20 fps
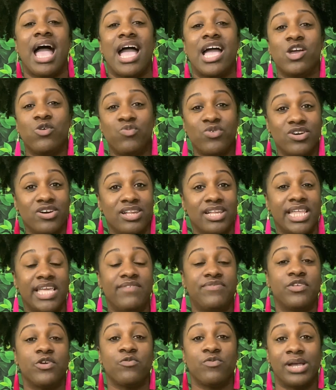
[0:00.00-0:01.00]
I will
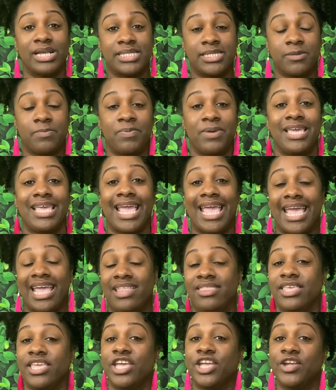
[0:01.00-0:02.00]
leave the recipe
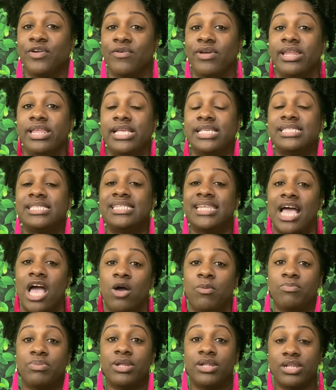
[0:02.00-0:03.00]
and the ingredients
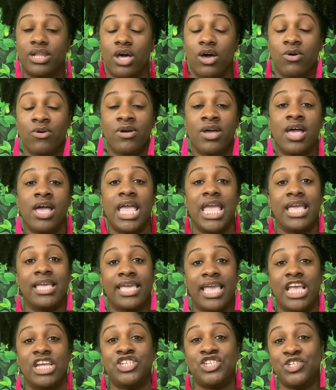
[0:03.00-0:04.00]
down below
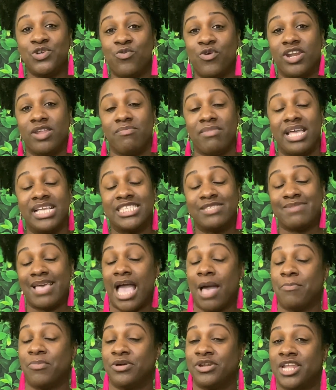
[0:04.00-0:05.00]
in case you want to make some
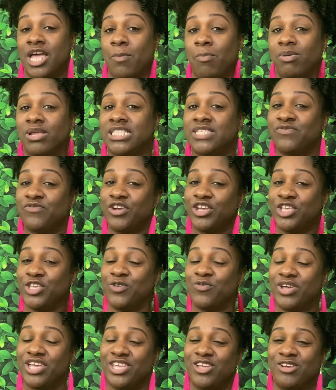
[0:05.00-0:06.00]
apple dumplings for
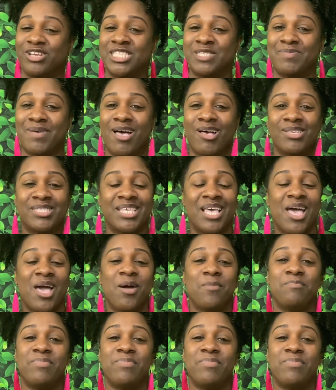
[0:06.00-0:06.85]
you and your spouse.